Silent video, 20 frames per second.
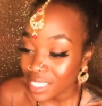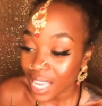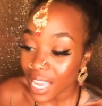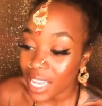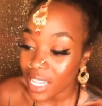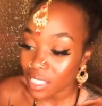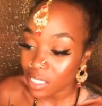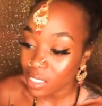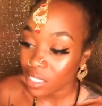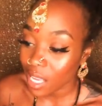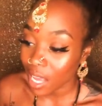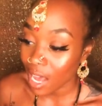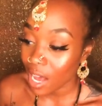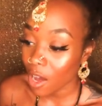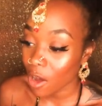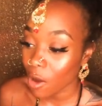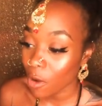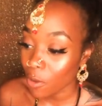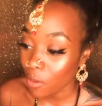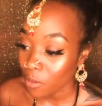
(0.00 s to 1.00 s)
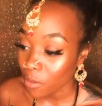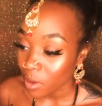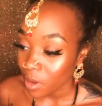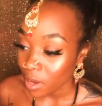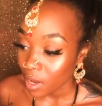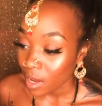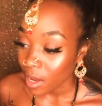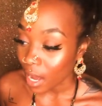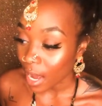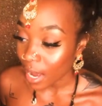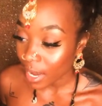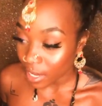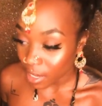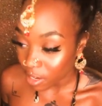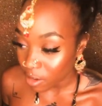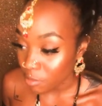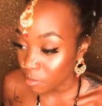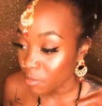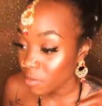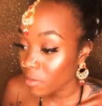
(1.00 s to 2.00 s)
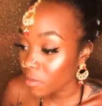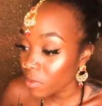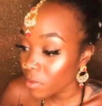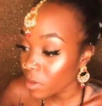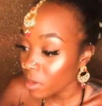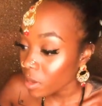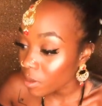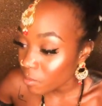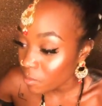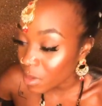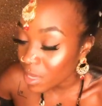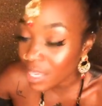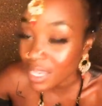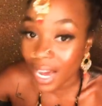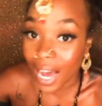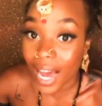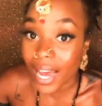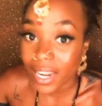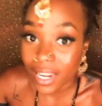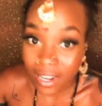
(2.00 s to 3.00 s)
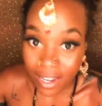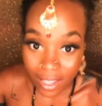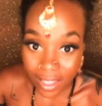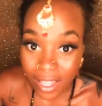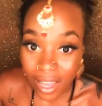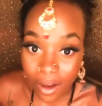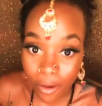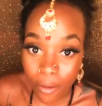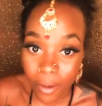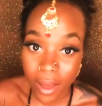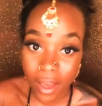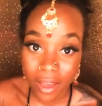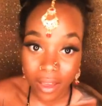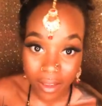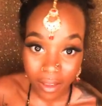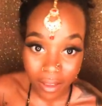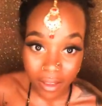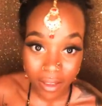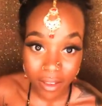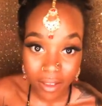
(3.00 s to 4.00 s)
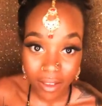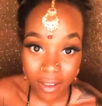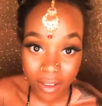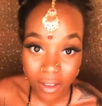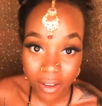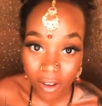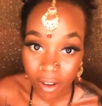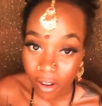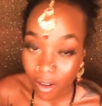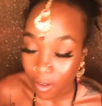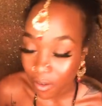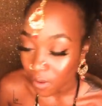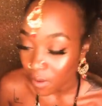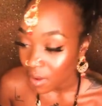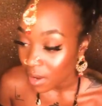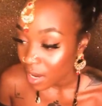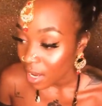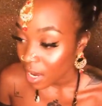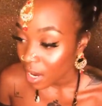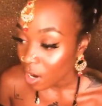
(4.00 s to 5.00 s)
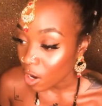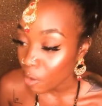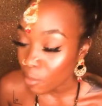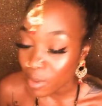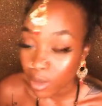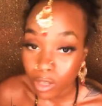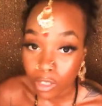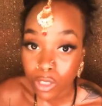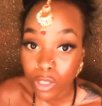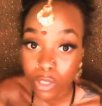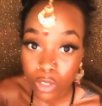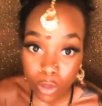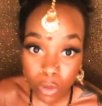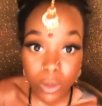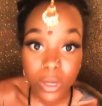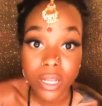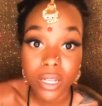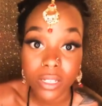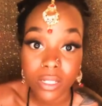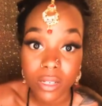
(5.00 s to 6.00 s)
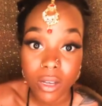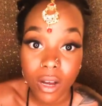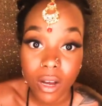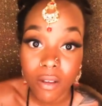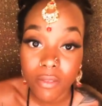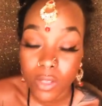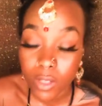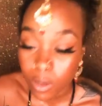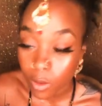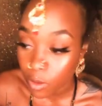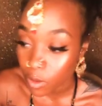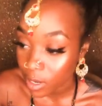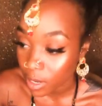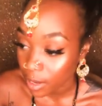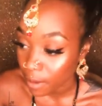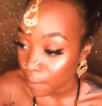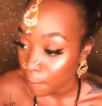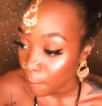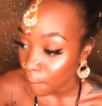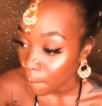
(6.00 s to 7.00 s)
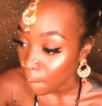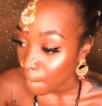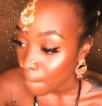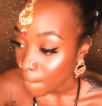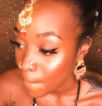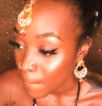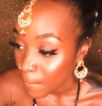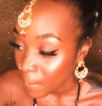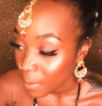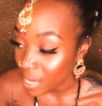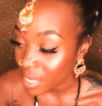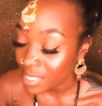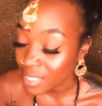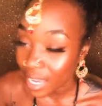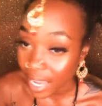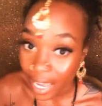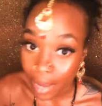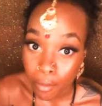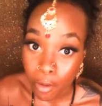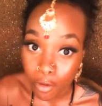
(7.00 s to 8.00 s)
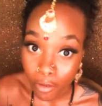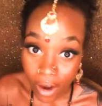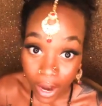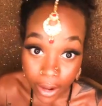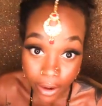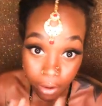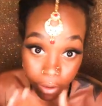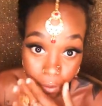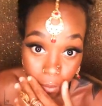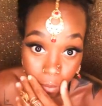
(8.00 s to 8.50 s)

sense how I could be guided in that way, you know, be a student of Tahuti because I am a writer.